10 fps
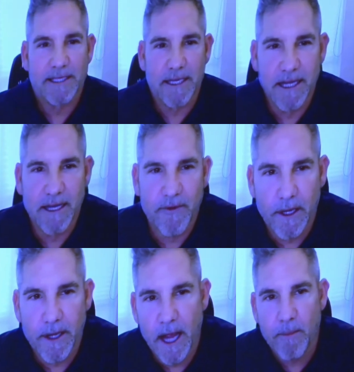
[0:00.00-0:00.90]
live in the
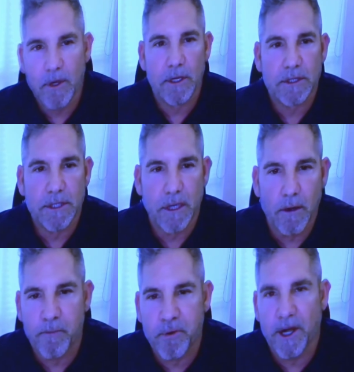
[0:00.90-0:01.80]
neighborhoods that are
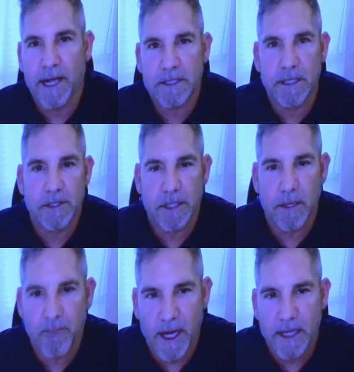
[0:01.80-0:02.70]
oppressed and
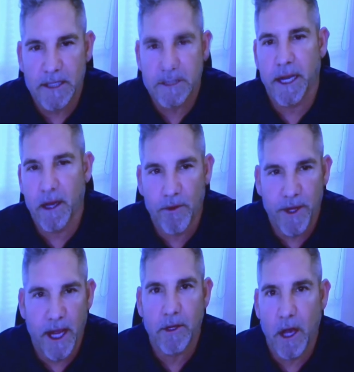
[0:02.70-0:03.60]
suppressed and
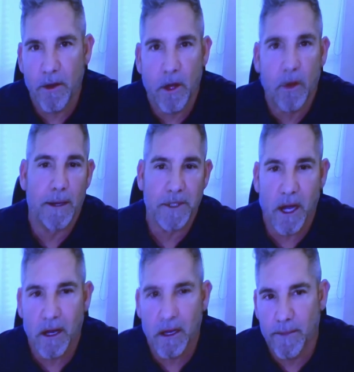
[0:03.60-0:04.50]
held down, y'all know what I'm
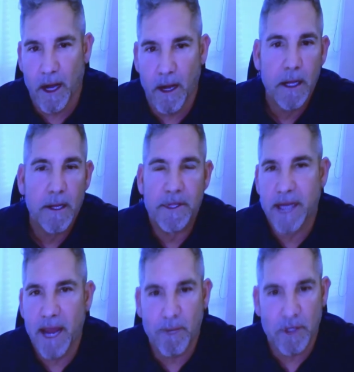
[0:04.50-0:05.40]
talking about. This
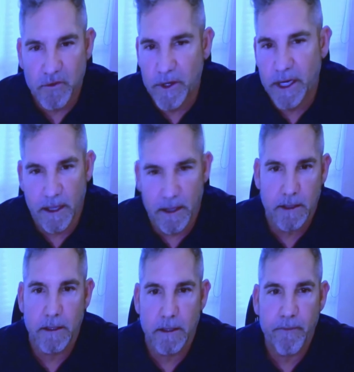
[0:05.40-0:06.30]
game is rigged.